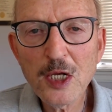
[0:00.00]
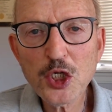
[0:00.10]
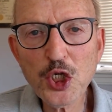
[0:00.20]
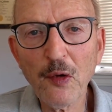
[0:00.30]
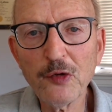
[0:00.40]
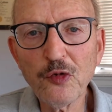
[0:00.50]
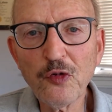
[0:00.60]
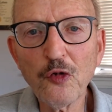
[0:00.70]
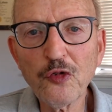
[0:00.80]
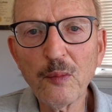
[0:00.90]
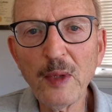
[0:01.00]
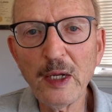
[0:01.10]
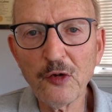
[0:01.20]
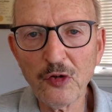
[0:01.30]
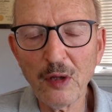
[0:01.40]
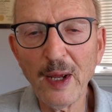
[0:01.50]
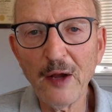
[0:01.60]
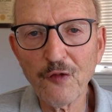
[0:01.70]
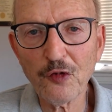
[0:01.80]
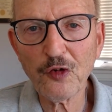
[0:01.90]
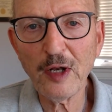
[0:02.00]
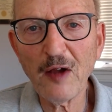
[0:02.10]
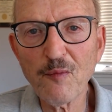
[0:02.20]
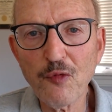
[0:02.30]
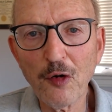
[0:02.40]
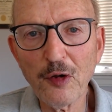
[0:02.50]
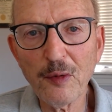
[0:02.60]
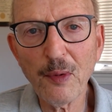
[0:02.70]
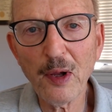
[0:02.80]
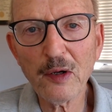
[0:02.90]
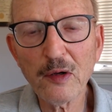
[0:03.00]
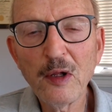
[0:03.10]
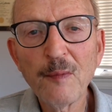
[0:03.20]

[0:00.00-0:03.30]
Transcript: Share on your social media so that my efforts can have broader impact.